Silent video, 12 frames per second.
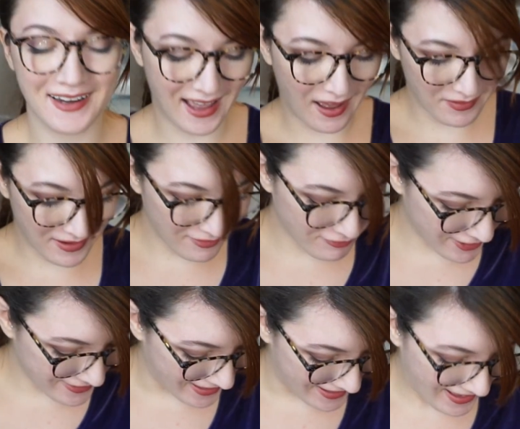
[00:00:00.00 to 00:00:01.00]
How did I
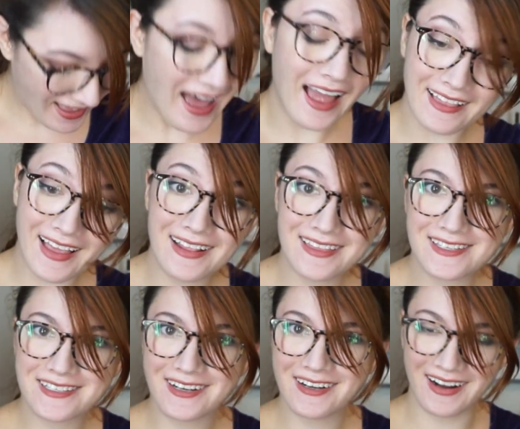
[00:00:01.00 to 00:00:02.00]
forget that? I lined the
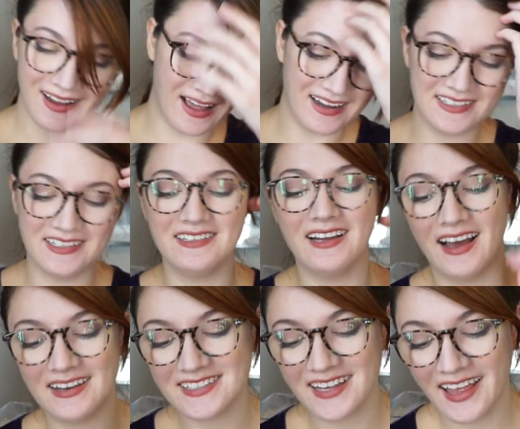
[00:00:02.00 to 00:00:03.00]
skirt. I did
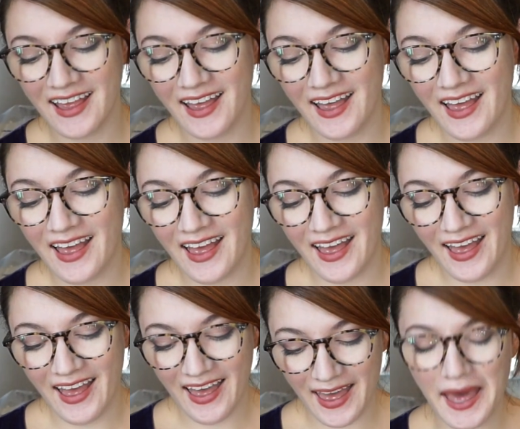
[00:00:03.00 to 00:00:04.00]
not
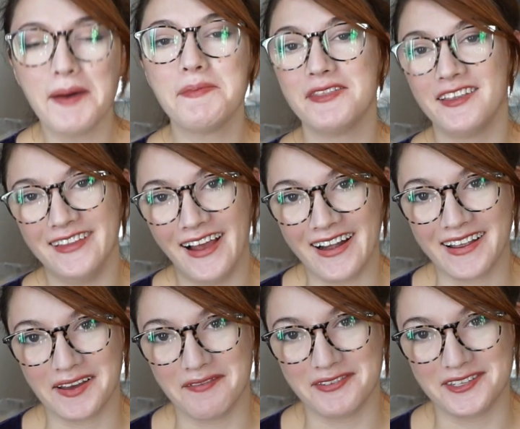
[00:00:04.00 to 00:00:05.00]
hem the
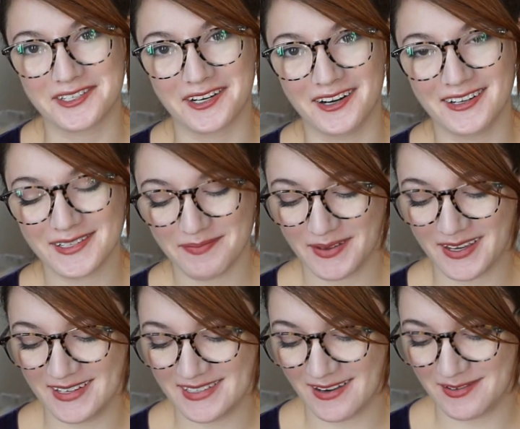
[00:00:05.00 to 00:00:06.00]
lining of the skirt
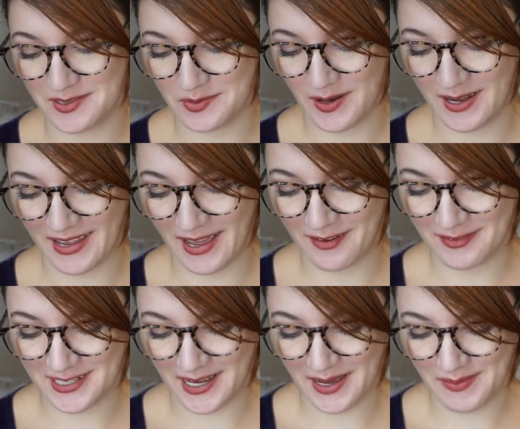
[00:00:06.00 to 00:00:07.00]
because I was running out of
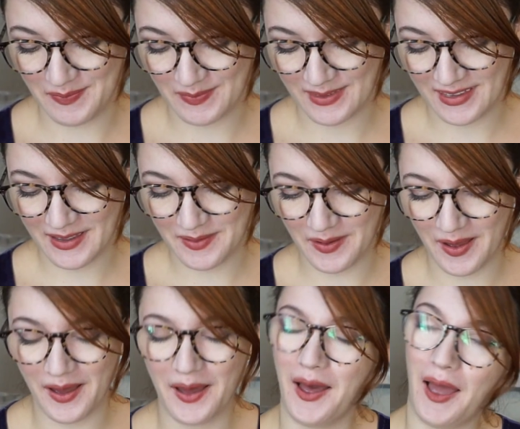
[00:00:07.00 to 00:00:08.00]
time.
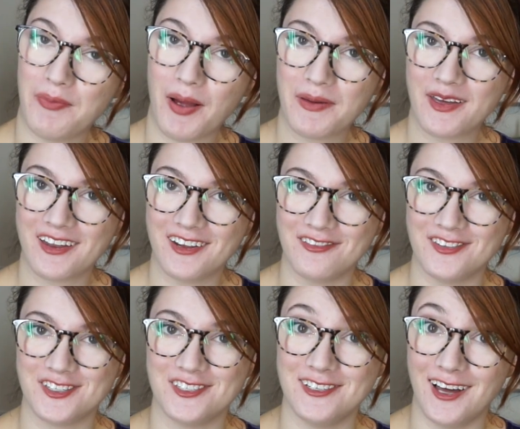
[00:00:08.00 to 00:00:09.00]
I probably could have
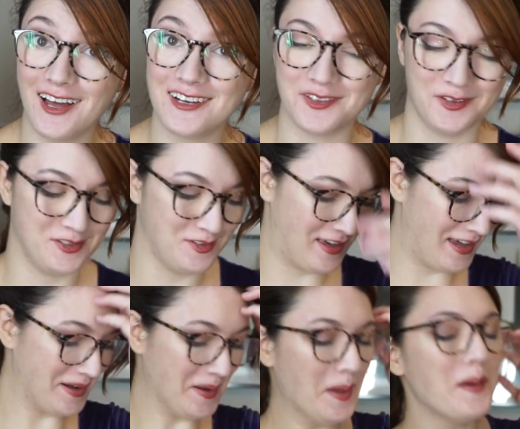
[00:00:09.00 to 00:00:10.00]
just not told you
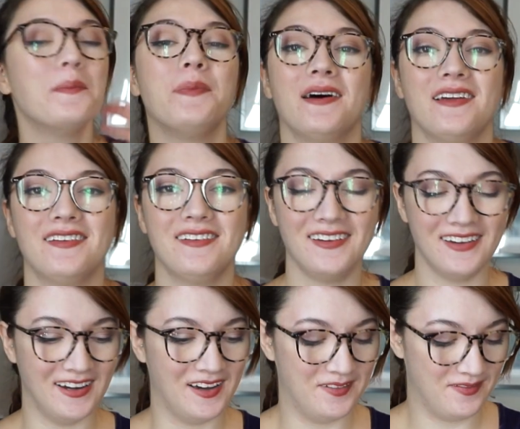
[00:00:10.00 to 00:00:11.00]
that, but
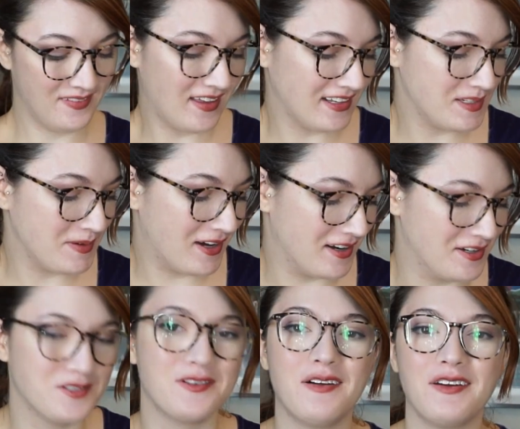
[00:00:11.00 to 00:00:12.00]
I like to be
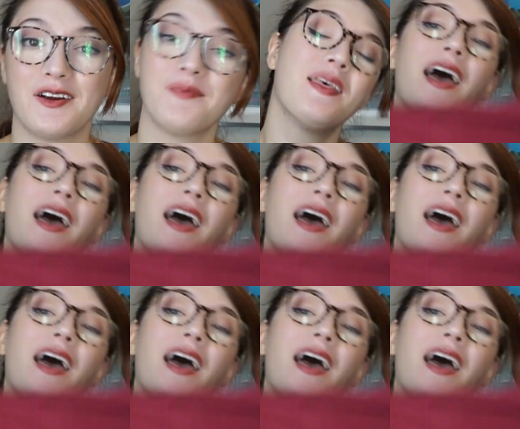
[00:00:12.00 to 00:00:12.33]
honest around here.